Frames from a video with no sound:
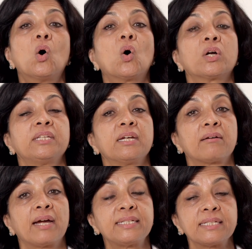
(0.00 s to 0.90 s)
or they're
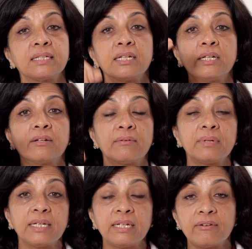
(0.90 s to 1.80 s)
writing in an
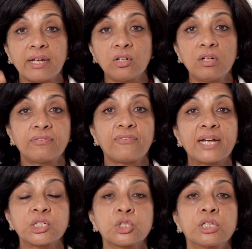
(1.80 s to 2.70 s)
irregular
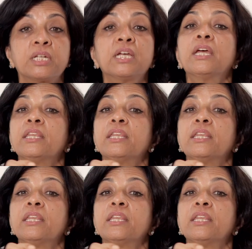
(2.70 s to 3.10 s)
fashion,